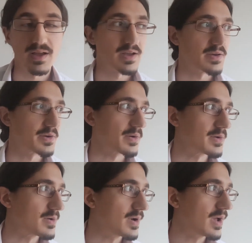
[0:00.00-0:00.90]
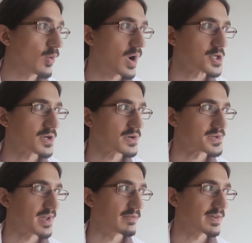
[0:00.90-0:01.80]
You know, you question
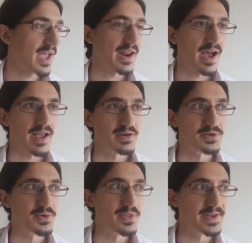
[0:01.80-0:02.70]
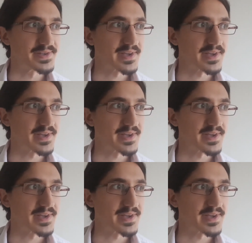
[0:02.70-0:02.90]
yourself, can I do this?